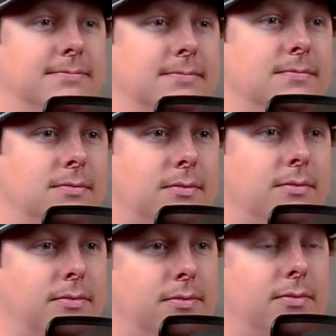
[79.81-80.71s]
All right, Blake,
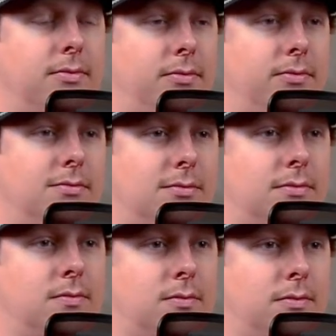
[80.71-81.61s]
so what kind of supporting
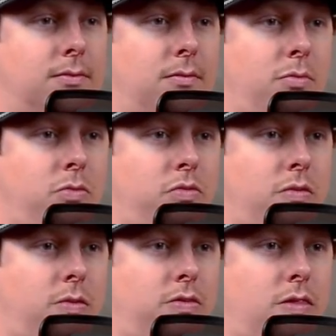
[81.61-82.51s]
mods are needed for
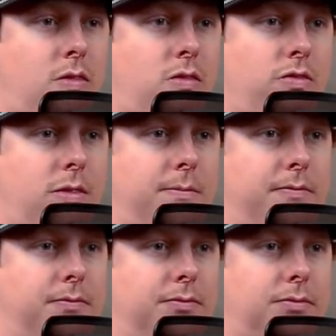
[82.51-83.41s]
tuning,
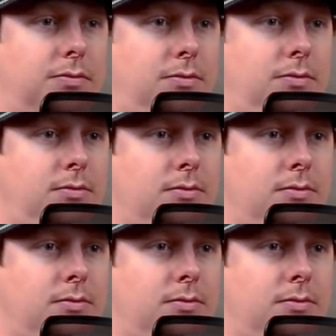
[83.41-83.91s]
including stages?